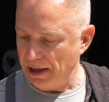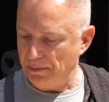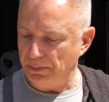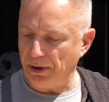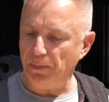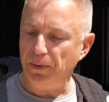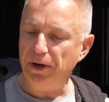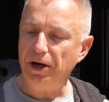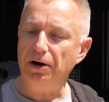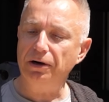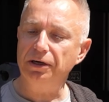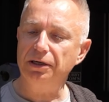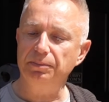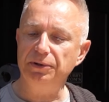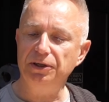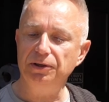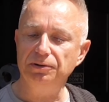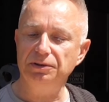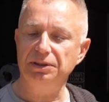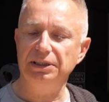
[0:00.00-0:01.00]
But we are going to
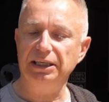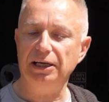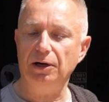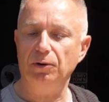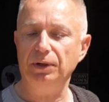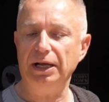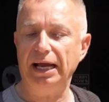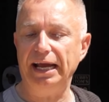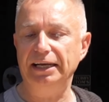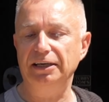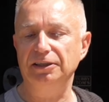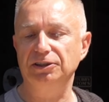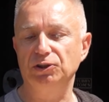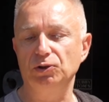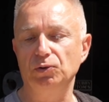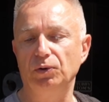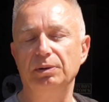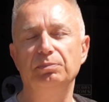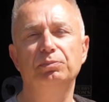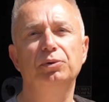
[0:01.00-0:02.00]
be using the old Angus
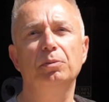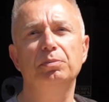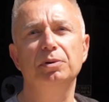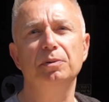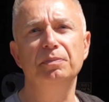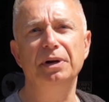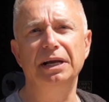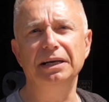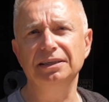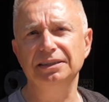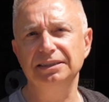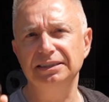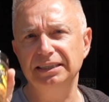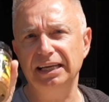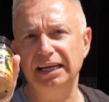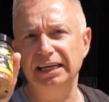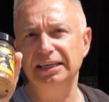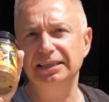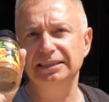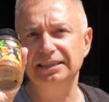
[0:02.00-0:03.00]
and OINK proper mint, as
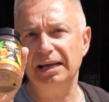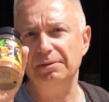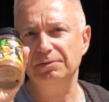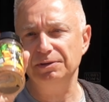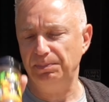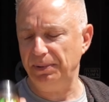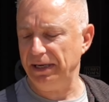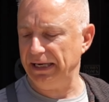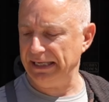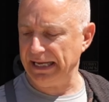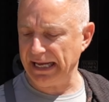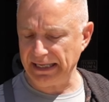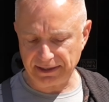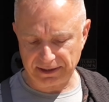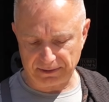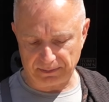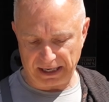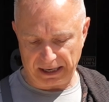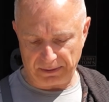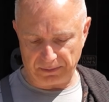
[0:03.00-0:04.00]
I say, because that was bloody
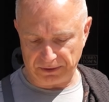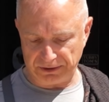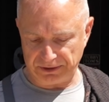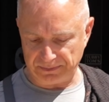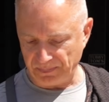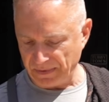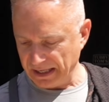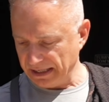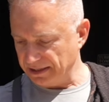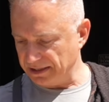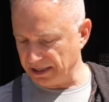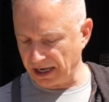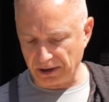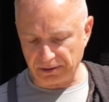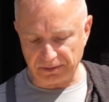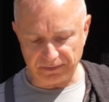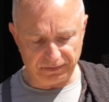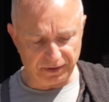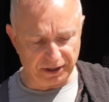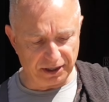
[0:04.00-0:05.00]
handsome, that was.
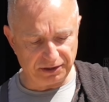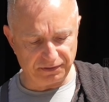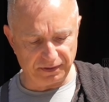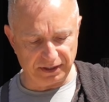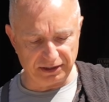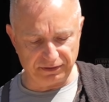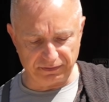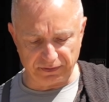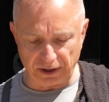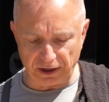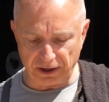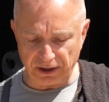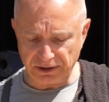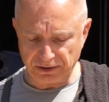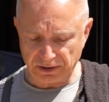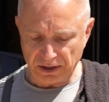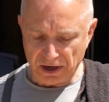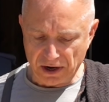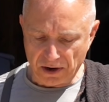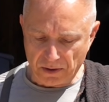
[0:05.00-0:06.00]
So first things
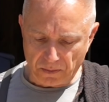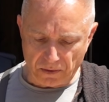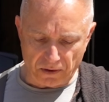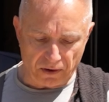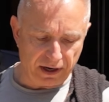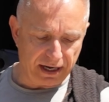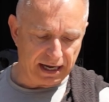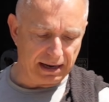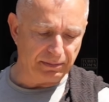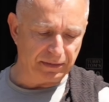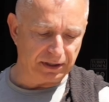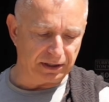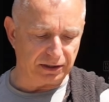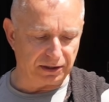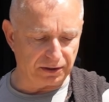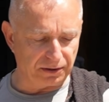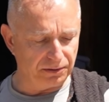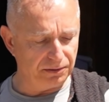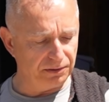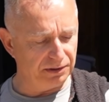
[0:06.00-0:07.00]
first, what I am going to
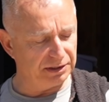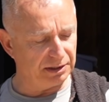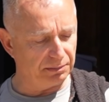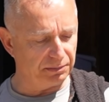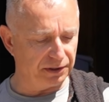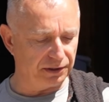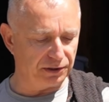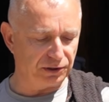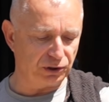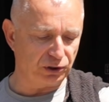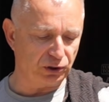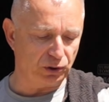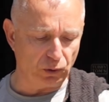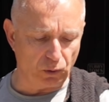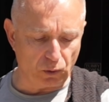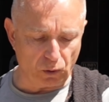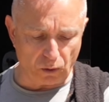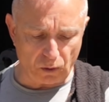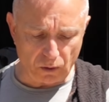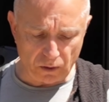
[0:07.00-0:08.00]
do is I'm going to
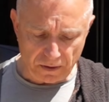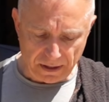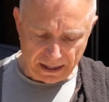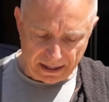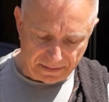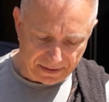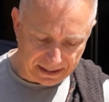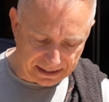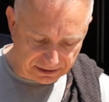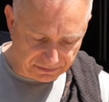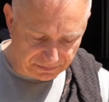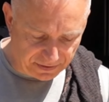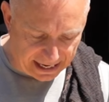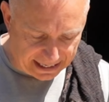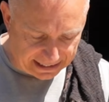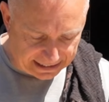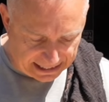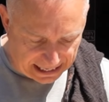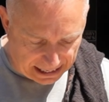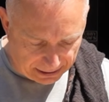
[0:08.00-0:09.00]
score this
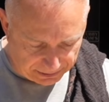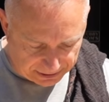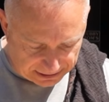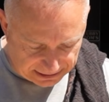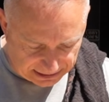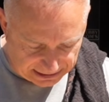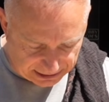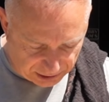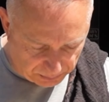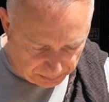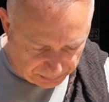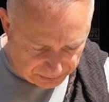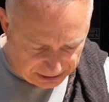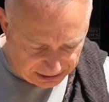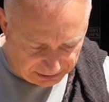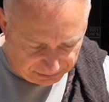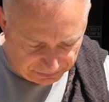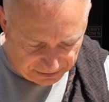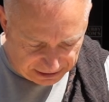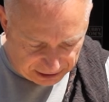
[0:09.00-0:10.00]
fat cap because it's
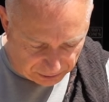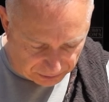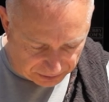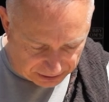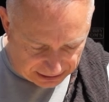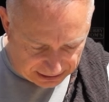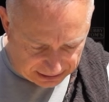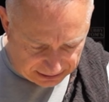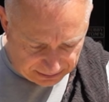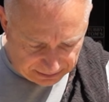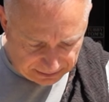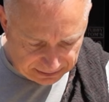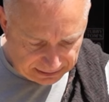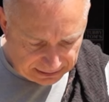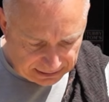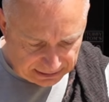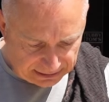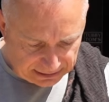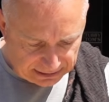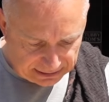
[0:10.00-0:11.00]
pretty thick on here.
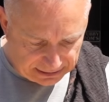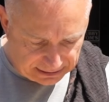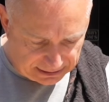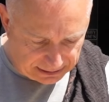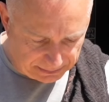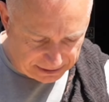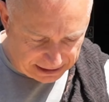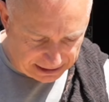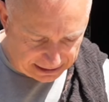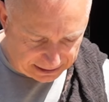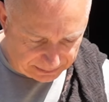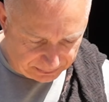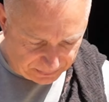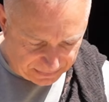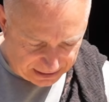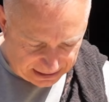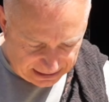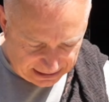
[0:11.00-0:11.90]
You know what I mean?